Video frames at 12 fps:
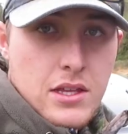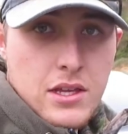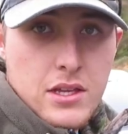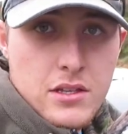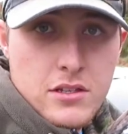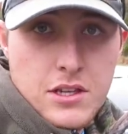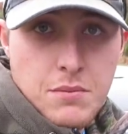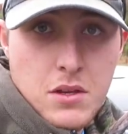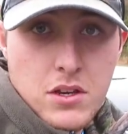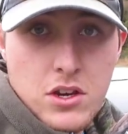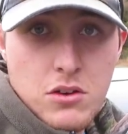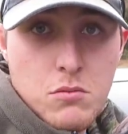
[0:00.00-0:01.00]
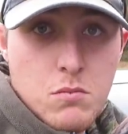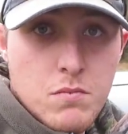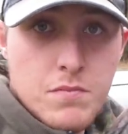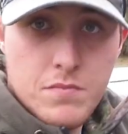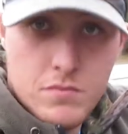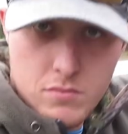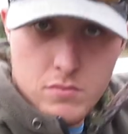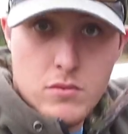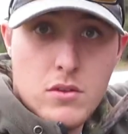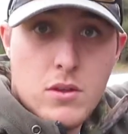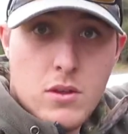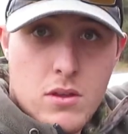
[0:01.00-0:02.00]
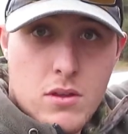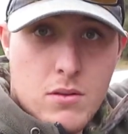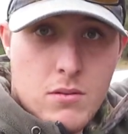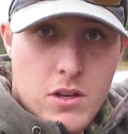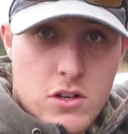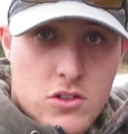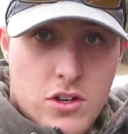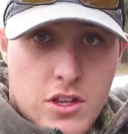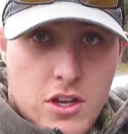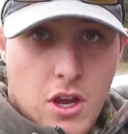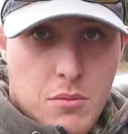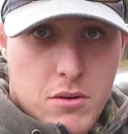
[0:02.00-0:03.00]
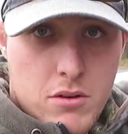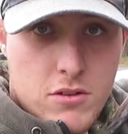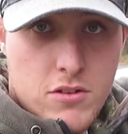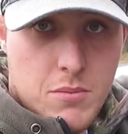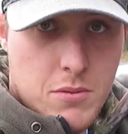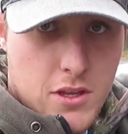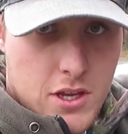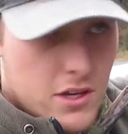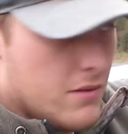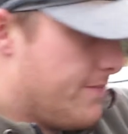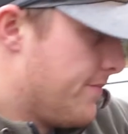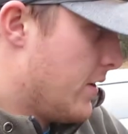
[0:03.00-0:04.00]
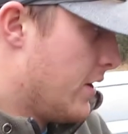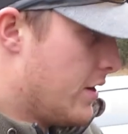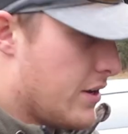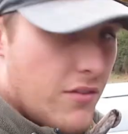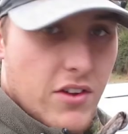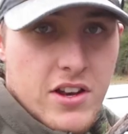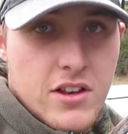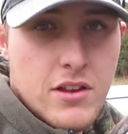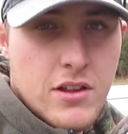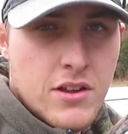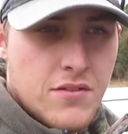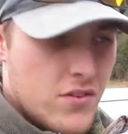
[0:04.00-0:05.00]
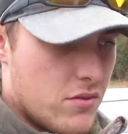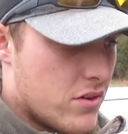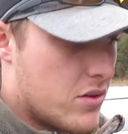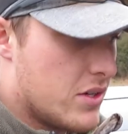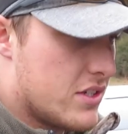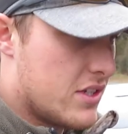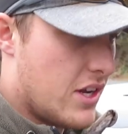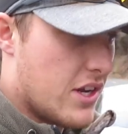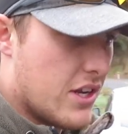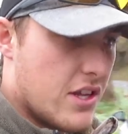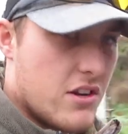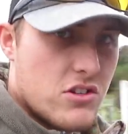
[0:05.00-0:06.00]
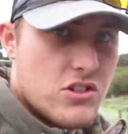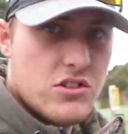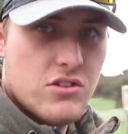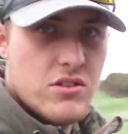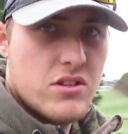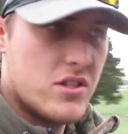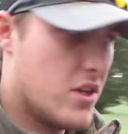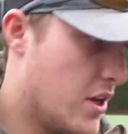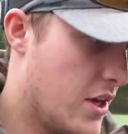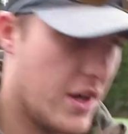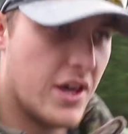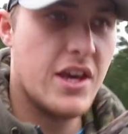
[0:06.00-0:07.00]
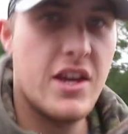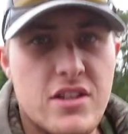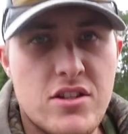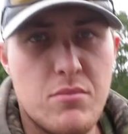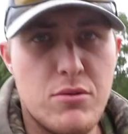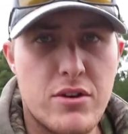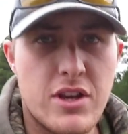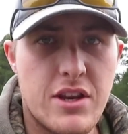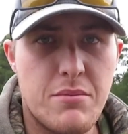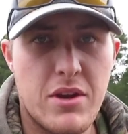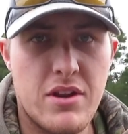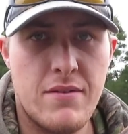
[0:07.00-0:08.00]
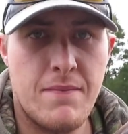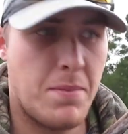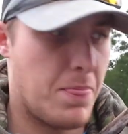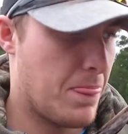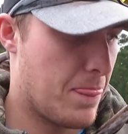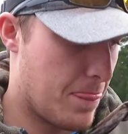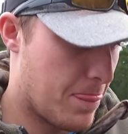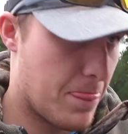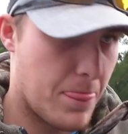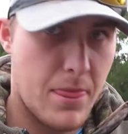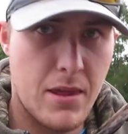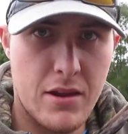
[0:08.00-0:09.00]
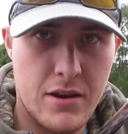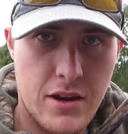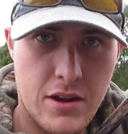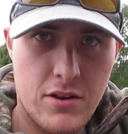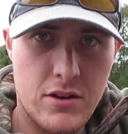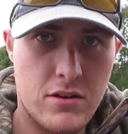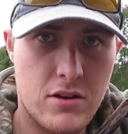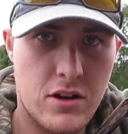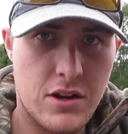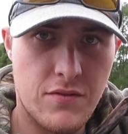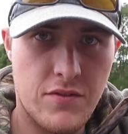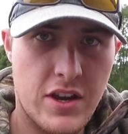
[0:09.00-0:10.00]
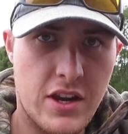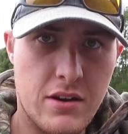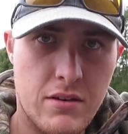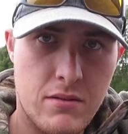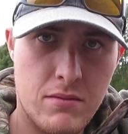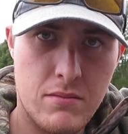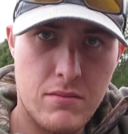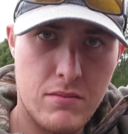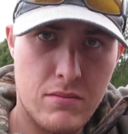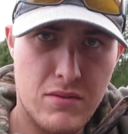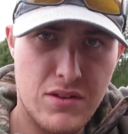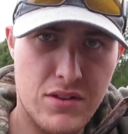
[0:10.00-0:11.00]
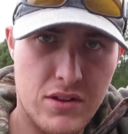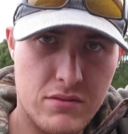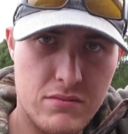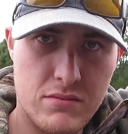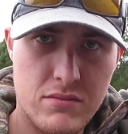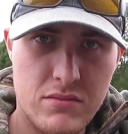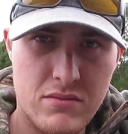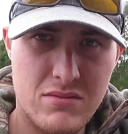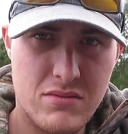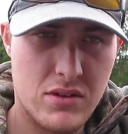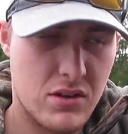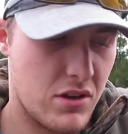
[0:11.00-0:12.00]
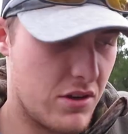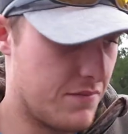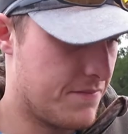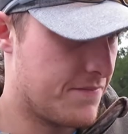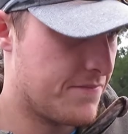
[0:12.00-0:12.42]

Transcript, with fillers: Yeah, something new. Gonna try the GoPro on top of the head. I've had a few requests saying that I should do this. So I bought a head mount and now I look like a faggot with a, yeah.